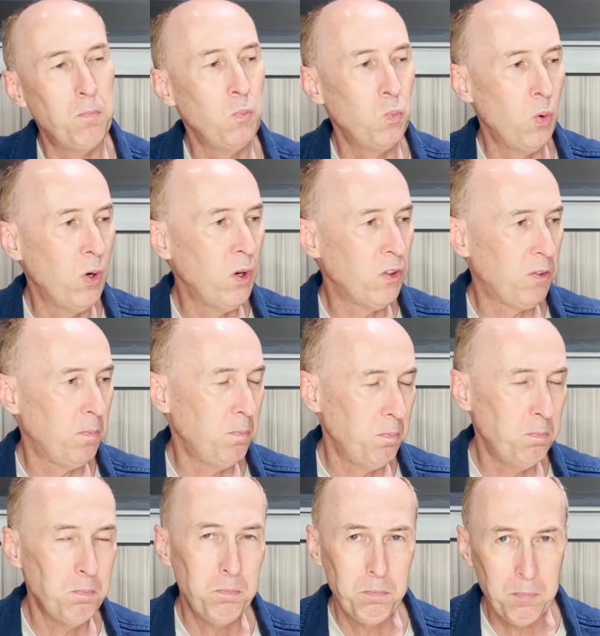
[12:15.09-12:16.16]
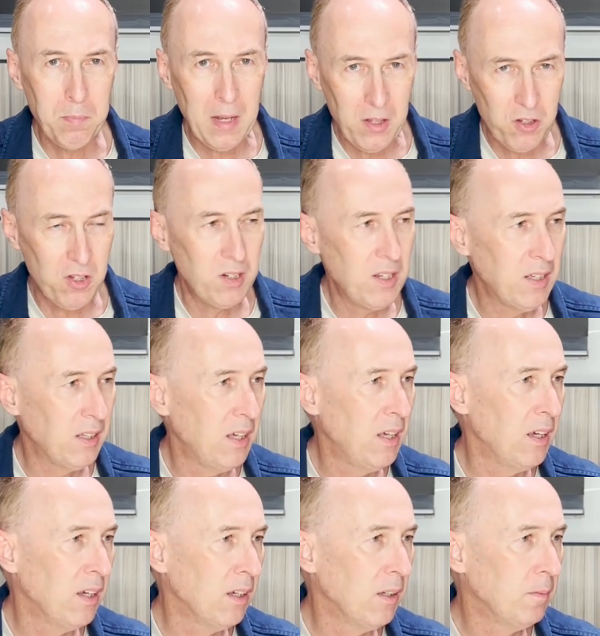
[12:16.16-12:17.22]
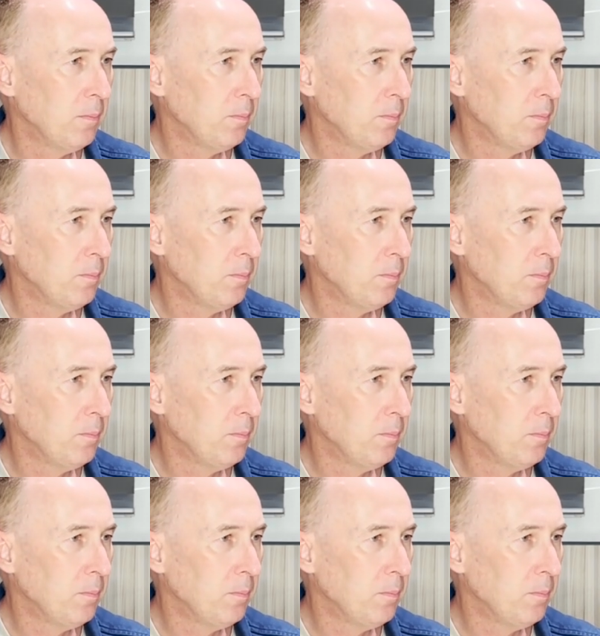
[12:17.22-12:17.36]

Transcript: worth mentioning here.